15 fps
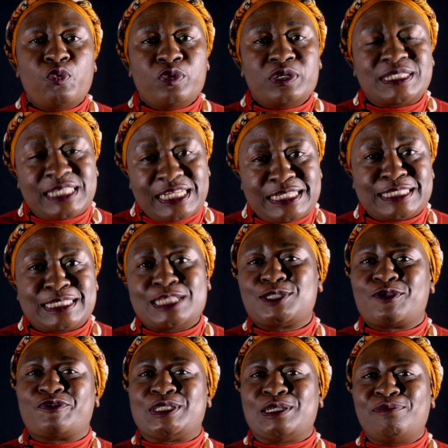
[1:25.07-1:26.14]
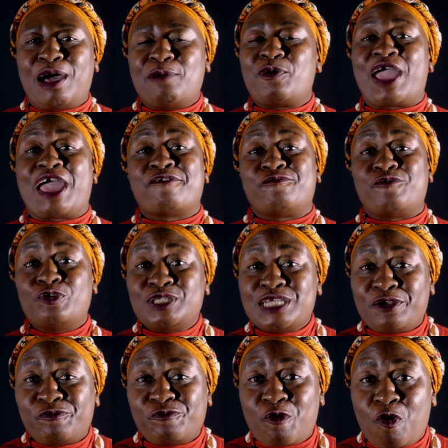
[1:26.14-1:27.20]
citizens of Zimbabwe have
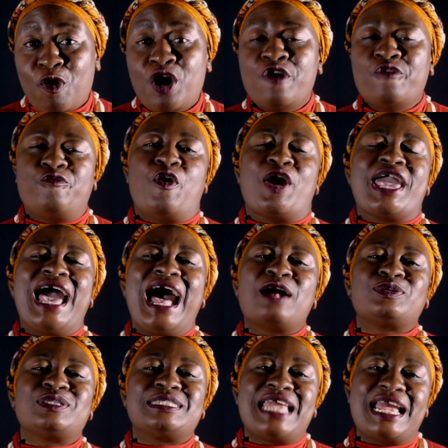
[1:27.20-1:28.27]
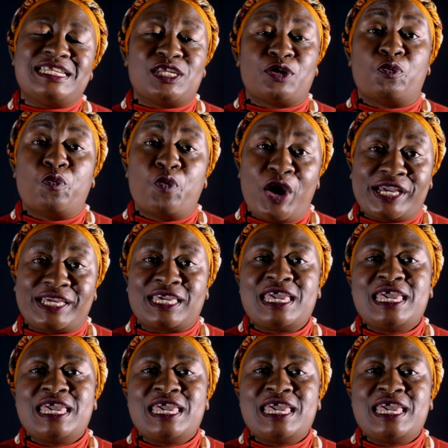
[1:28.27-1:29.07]
voted for for her outstanding work